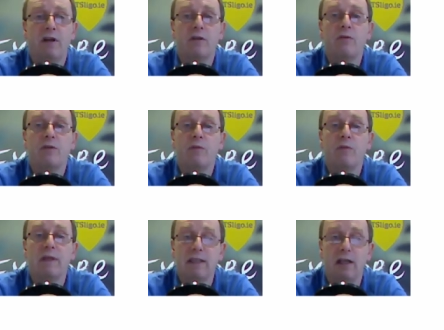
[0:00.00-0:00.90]
are going to
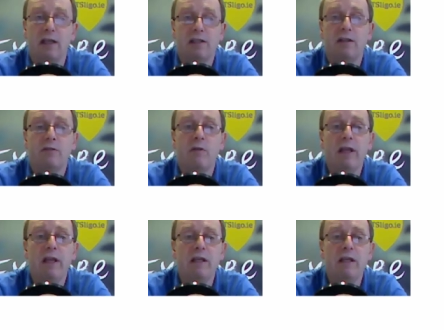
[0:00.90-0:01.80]
assess and
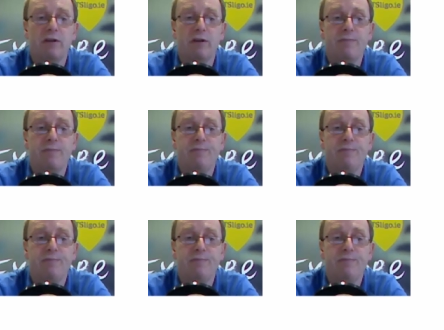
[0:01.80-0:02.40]
grade each other.